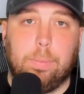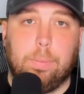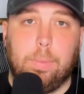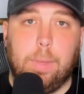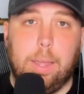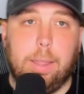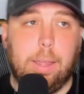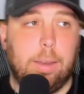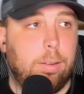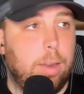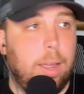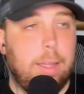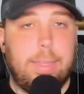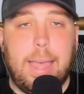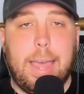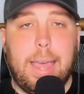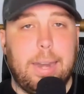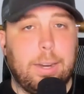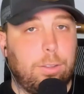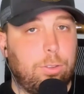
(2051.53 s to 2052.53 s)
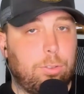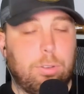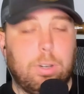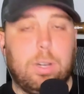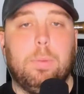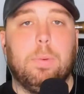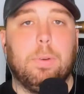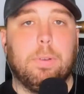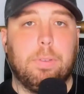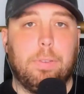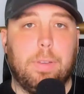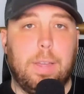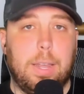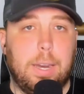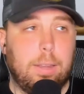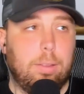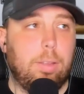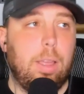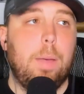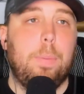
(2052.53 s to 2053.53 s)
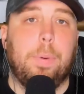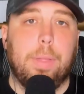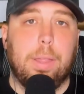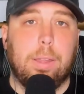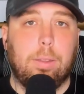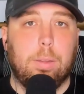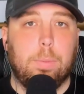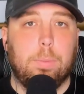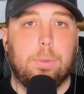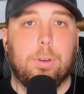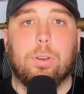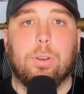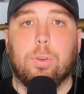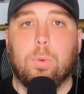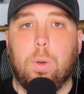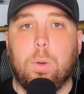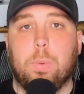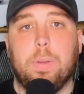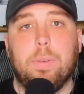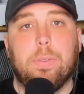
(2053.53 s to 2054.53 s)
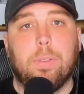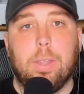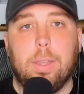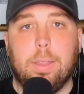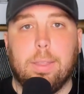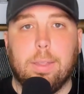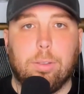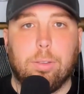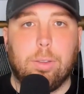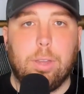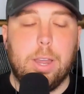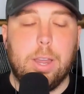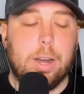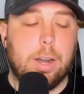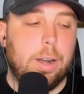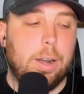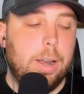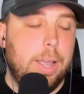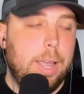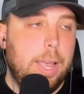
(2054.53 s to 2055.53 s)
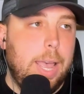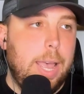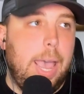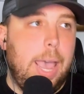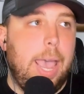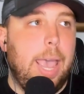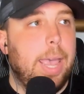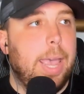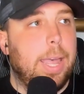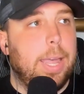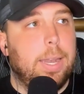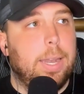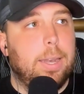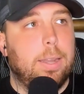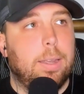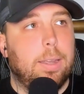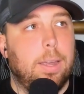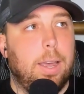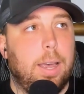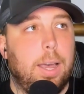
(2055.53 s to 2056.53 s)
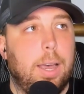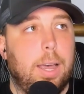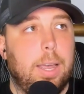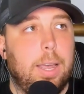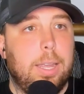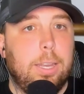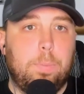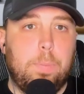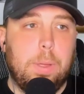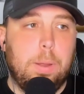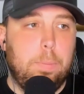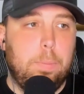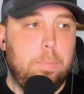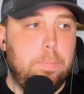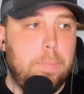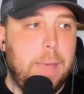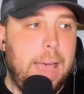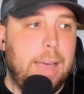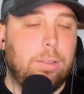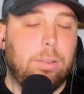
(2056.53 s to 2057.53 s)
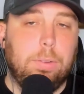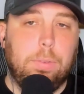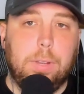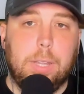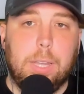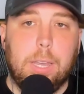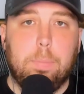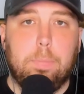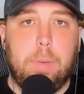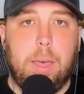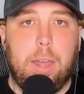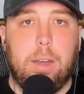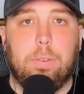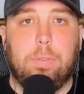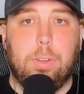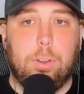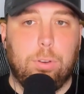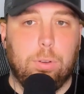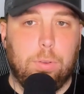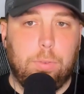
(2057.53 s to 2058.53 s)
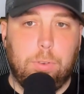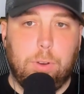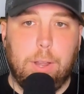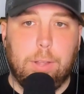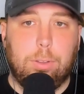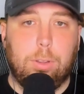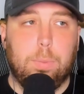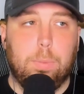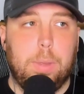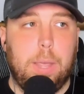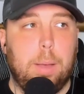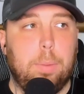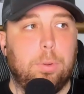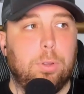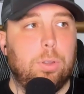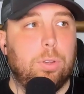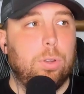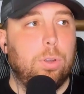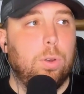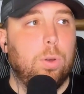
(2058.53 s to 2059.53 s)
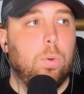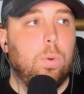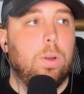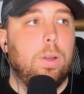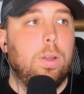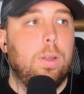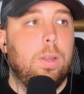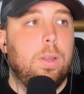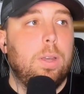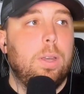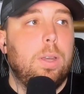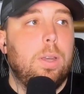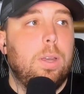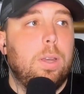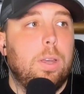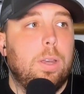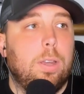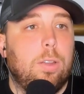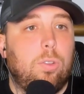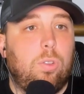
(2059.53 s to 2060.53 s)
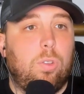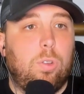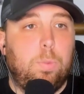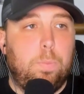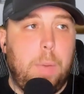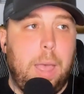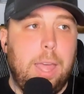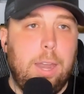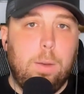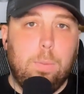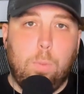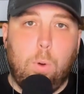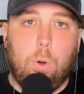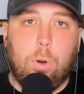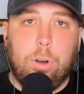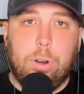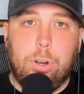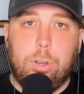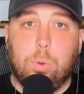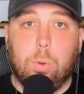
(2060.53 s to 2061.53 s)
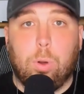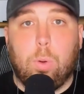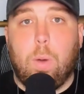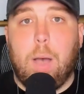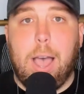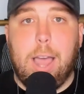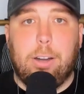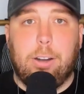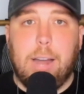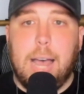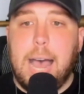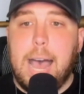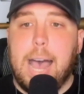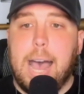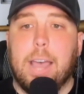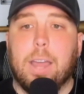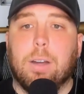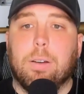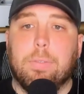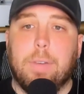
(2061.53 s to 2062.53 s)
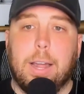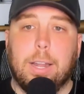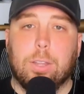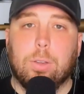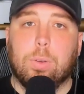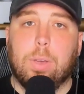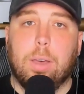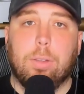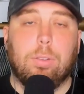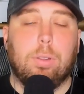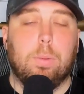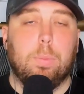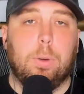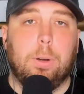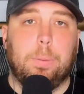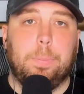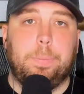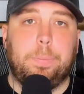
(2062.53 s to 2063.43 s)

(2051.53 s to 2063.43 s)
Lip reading: And that's not that extreme of an example. That's similar to what we've seen this year. And it's been massively beneficial for us to be able to spend more to acquire a higher value customer.